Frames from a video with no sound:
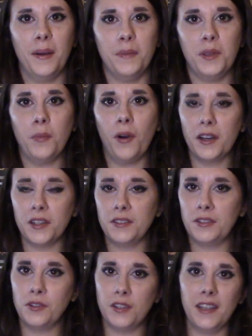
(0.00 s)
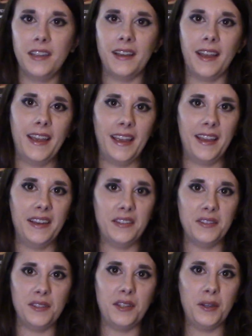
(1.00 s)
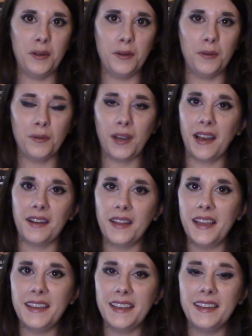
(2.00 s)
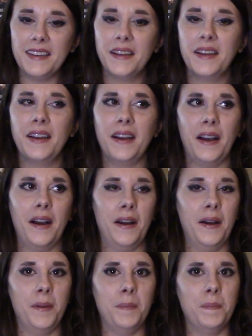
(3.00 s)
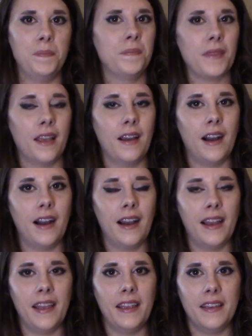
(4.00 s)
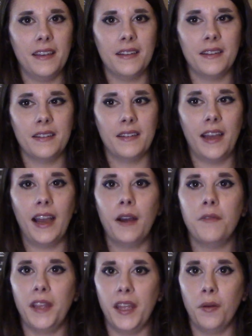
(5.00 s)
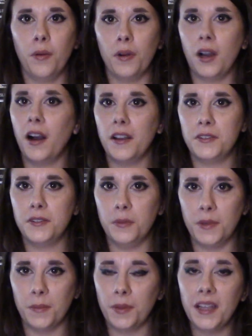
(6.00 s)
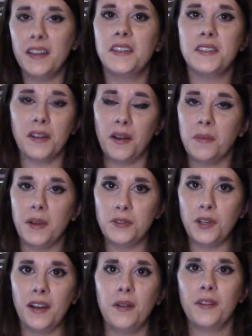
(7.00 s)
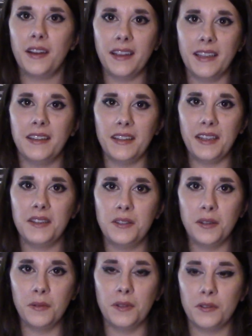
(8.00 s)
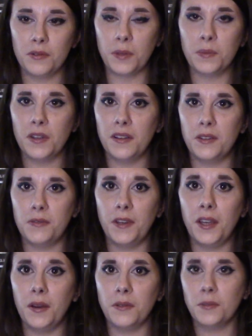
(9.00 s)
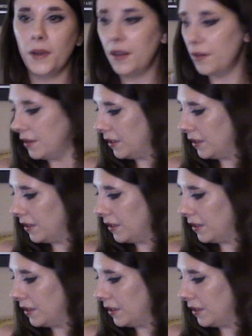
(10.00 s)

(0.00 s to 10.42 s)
you watch it and you kind of like it, I have a whole costuming playlist on my channel that I can link to in the description of this video as well.